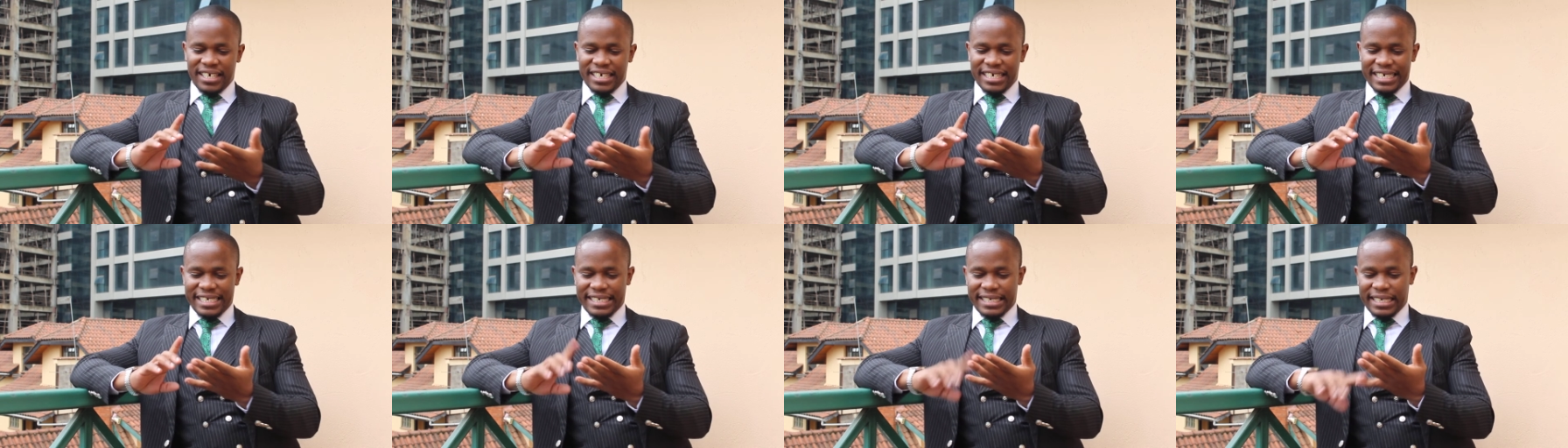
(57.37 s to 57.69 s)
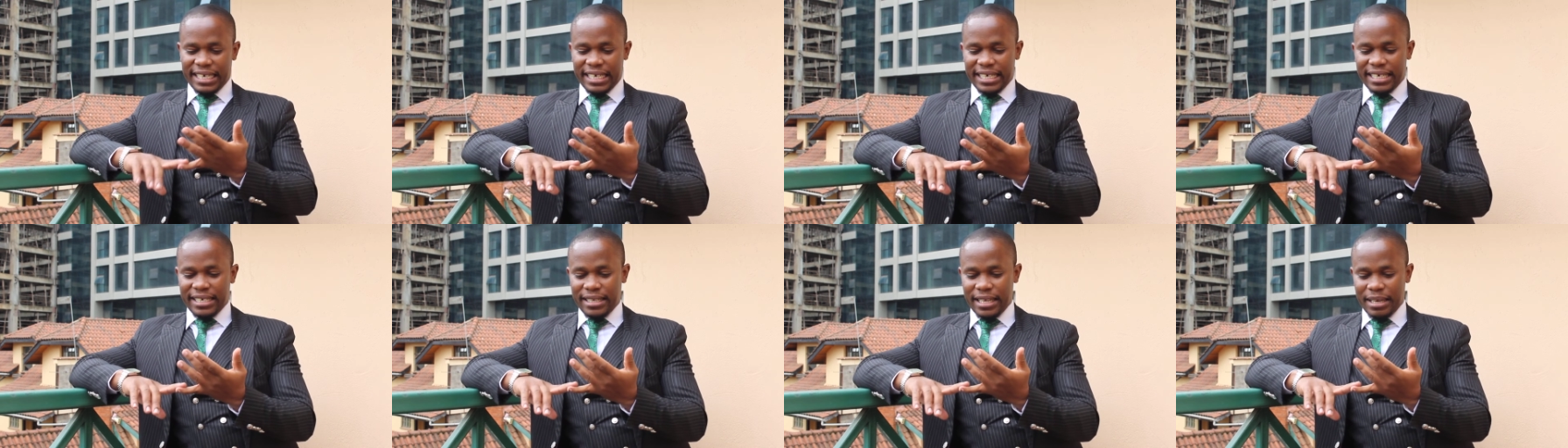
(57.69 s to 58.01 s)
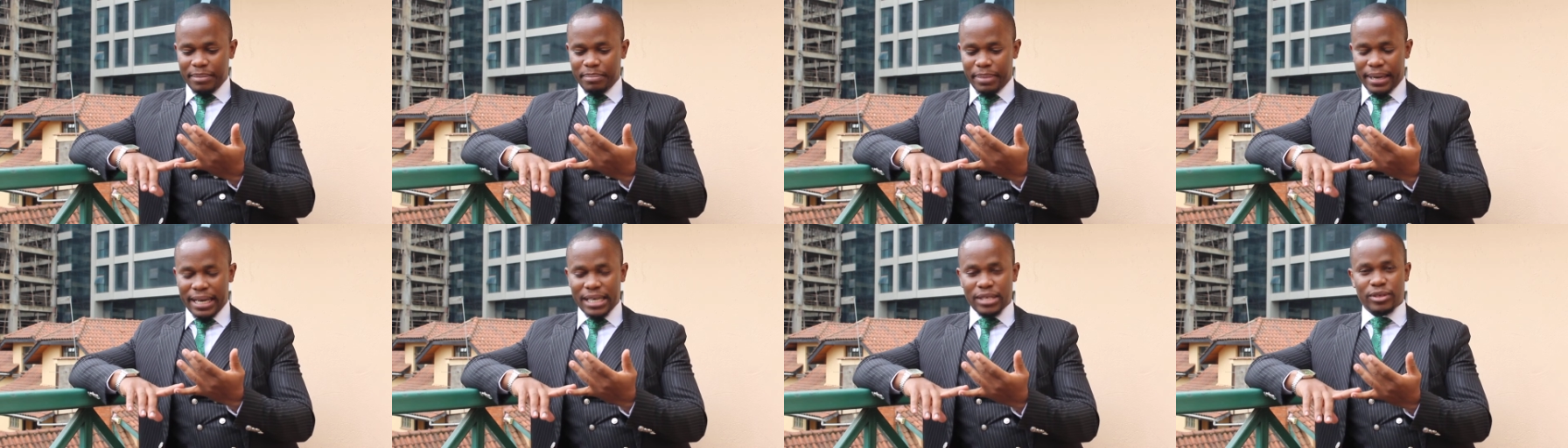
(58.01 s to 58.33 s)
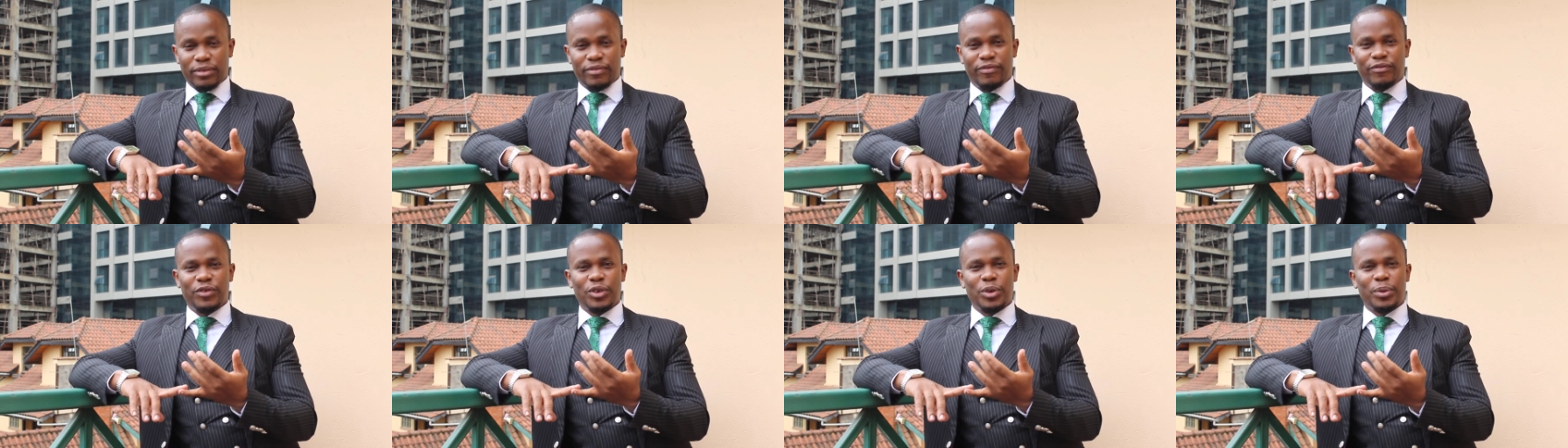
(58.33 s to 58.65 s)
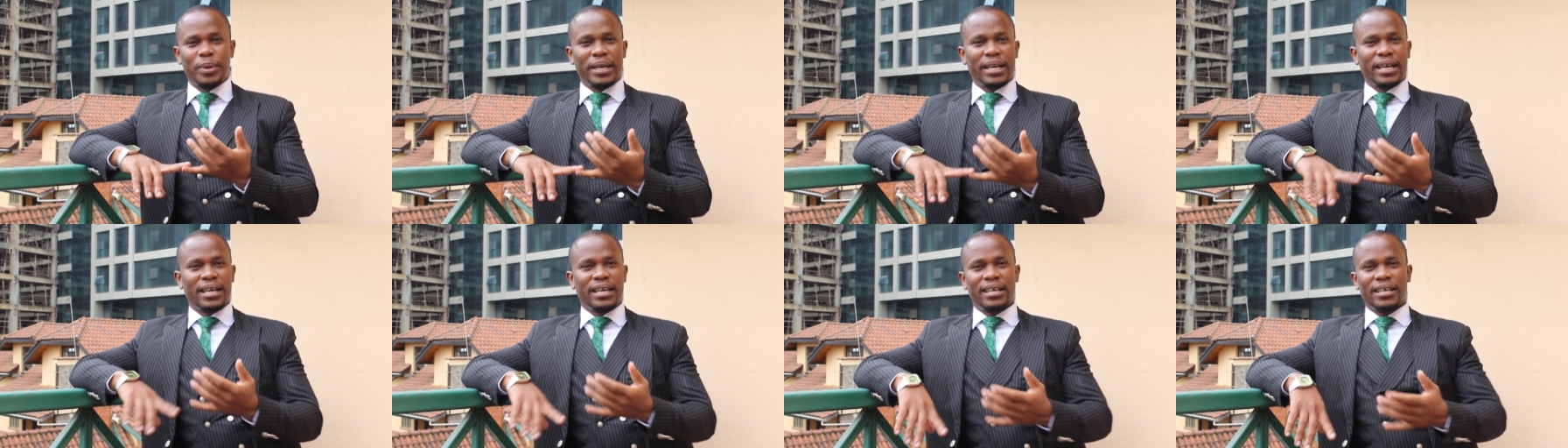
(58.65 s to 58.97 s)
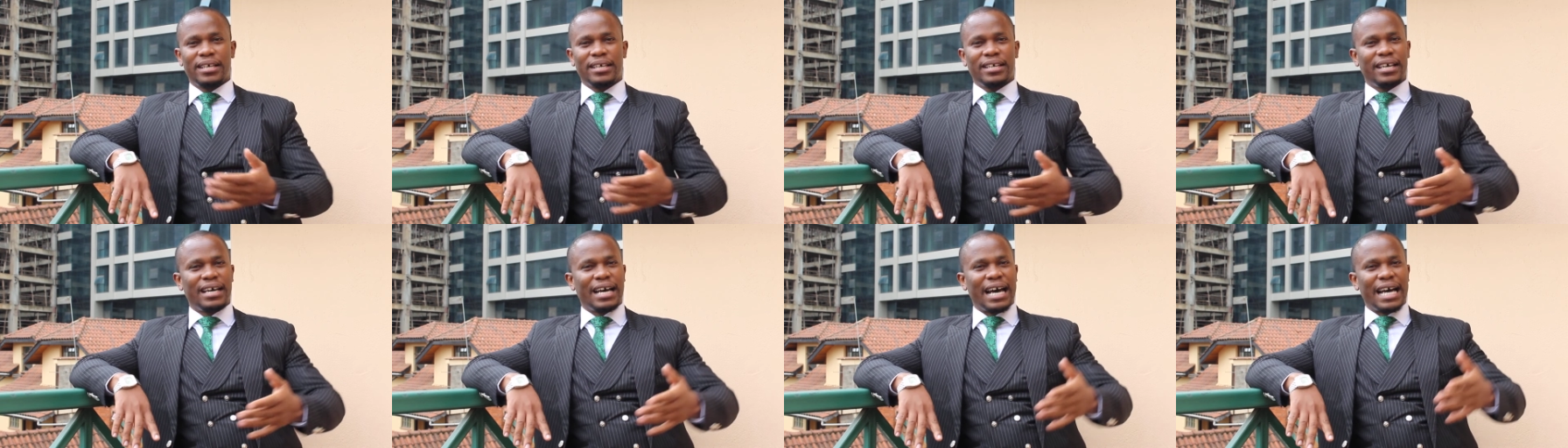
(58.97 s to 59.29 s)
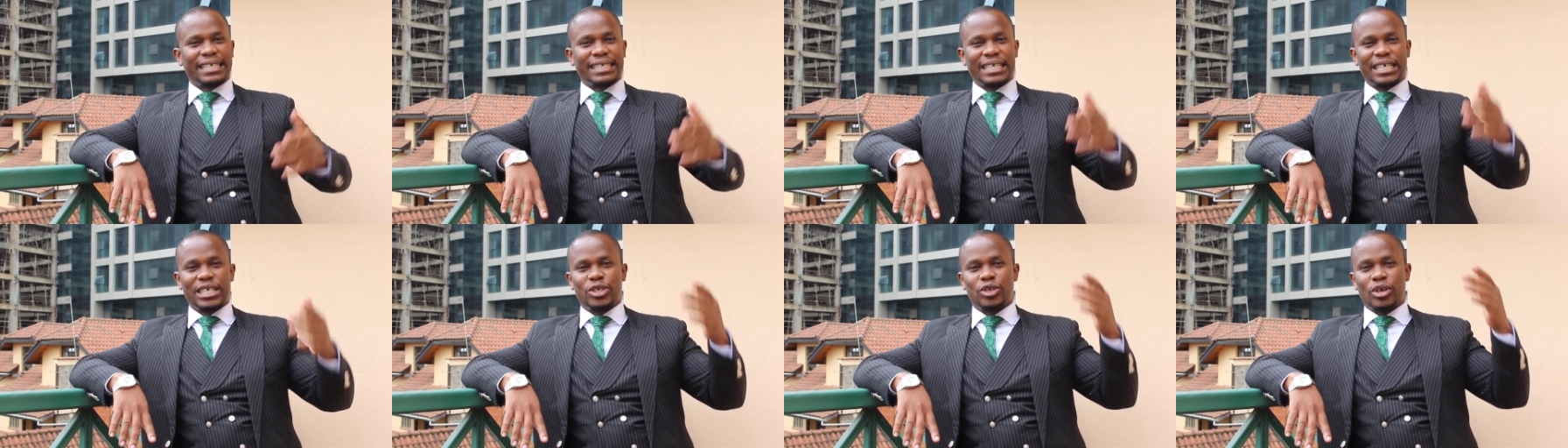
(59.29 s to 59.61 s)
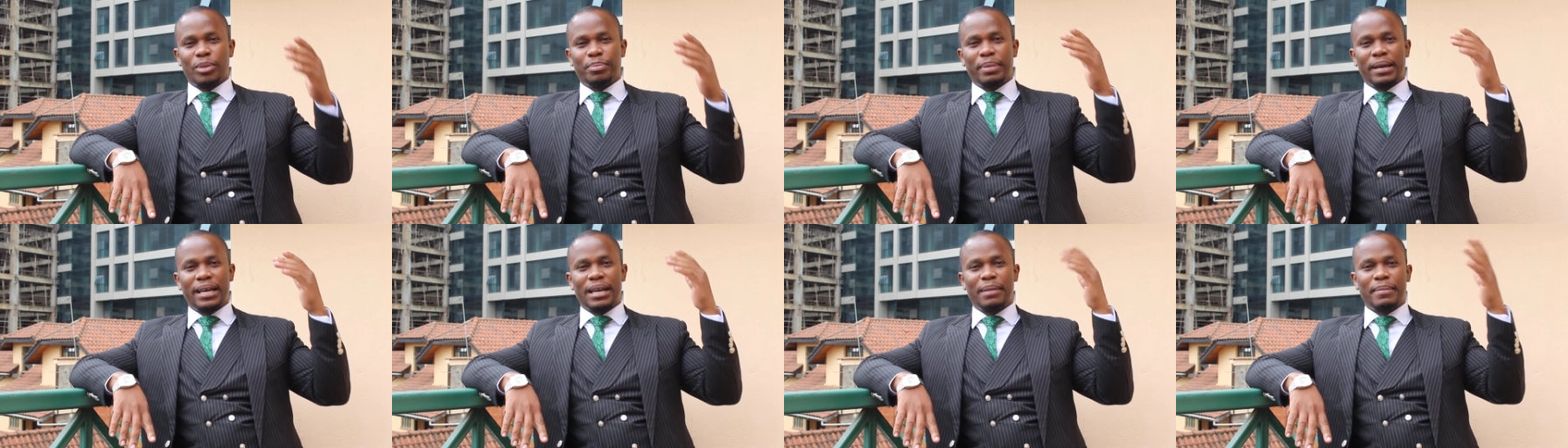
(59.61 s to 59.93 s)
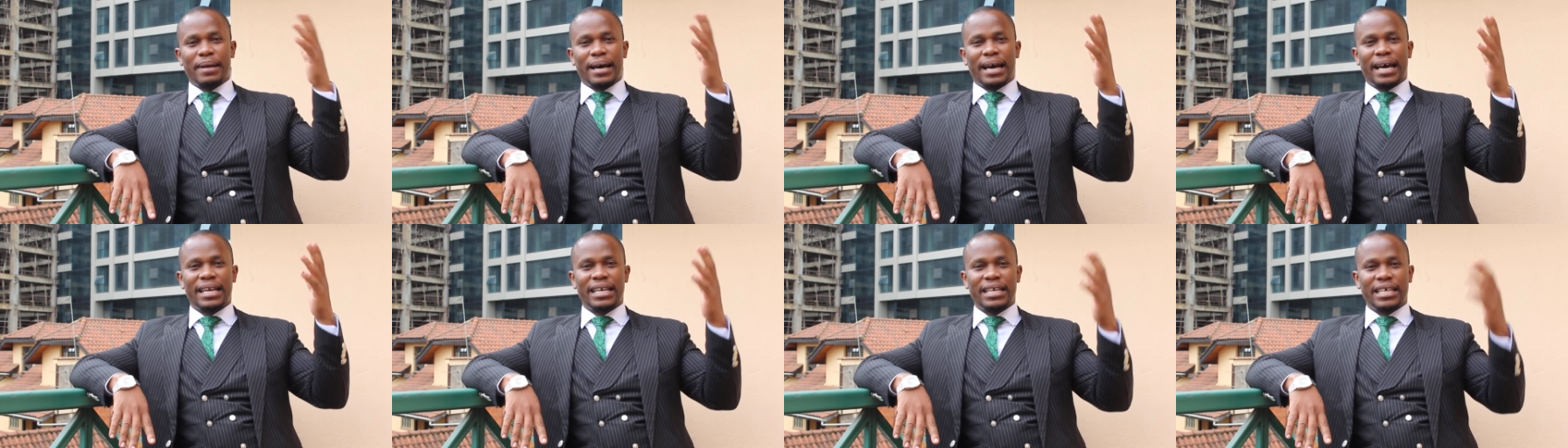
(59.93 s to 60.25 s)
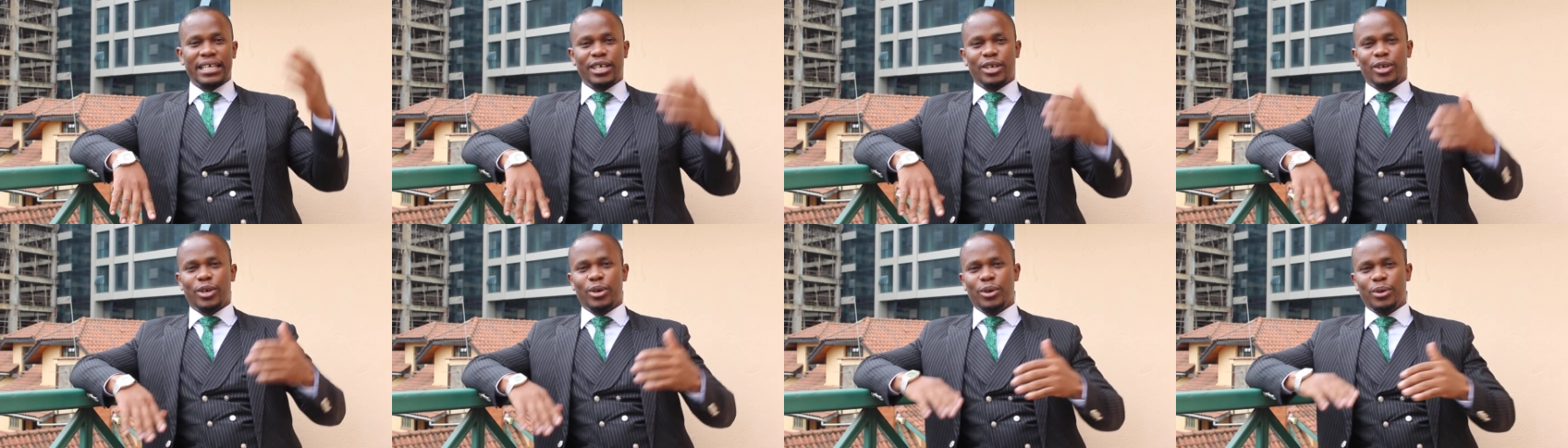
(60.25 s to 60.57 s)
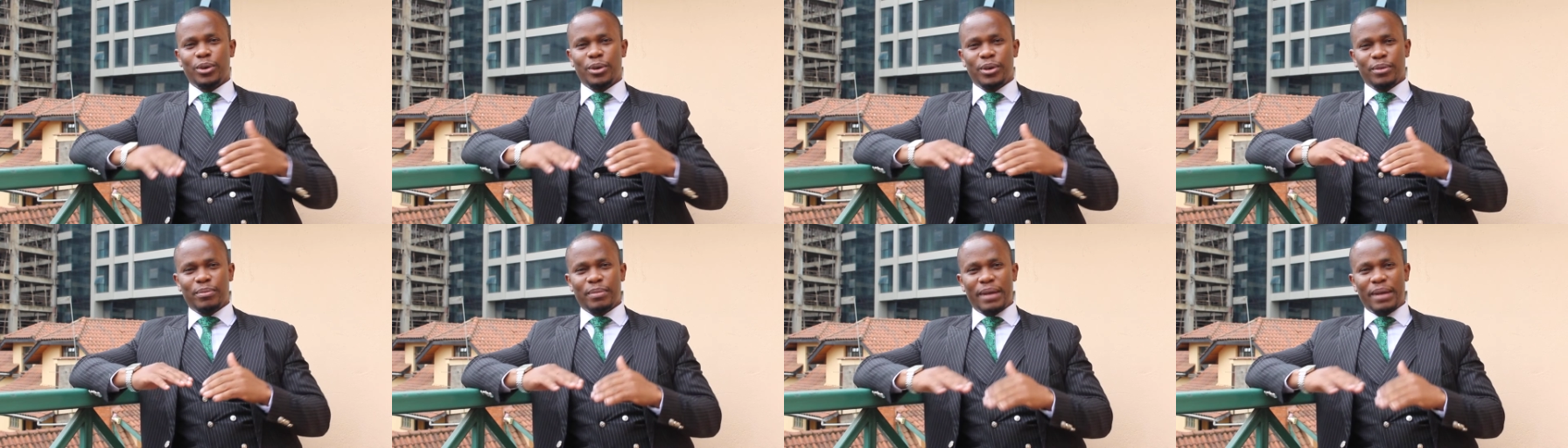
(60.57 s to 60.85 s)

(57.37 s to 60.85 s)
He said the price of fuel, ataitoa pale mahali iko,